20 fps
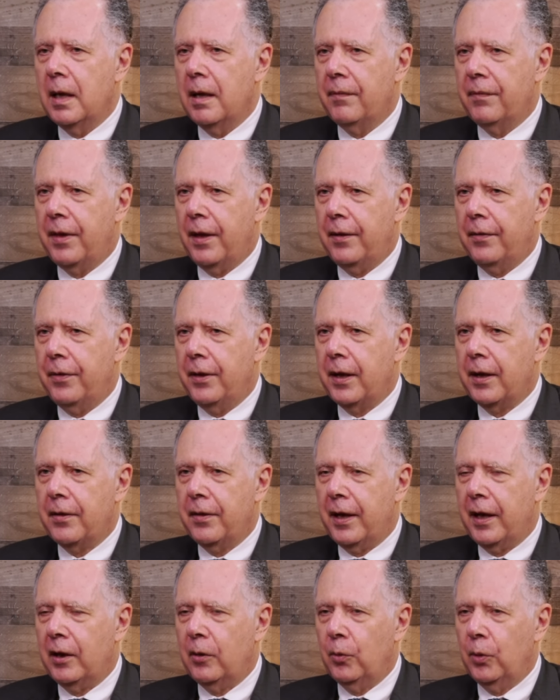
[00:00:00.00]
if they
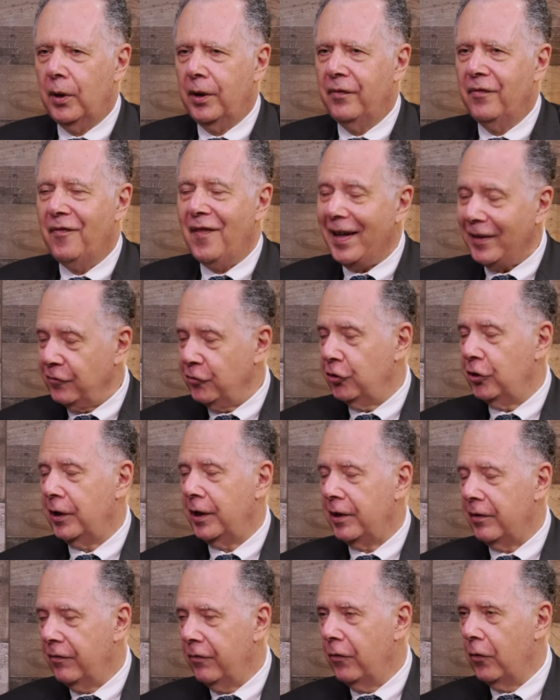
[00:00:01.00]
think that it will
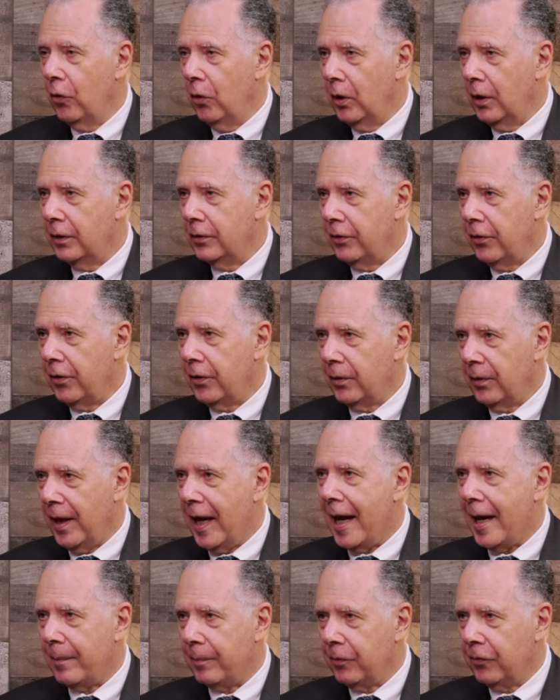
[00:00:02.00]
eventually fall into their
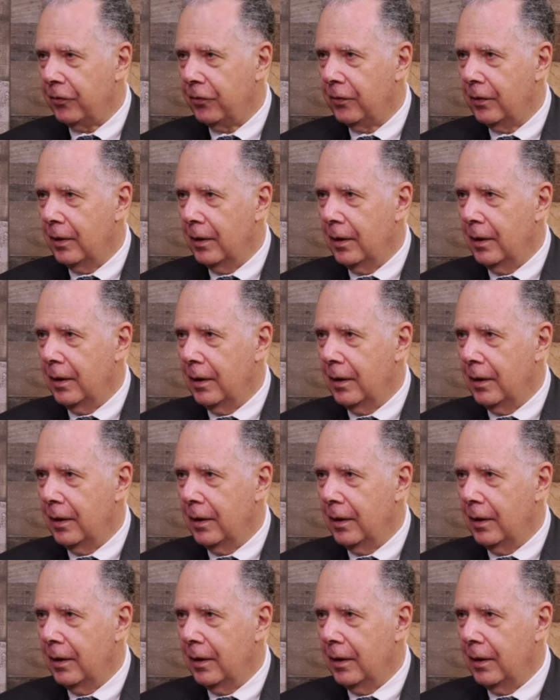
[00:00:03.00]
laps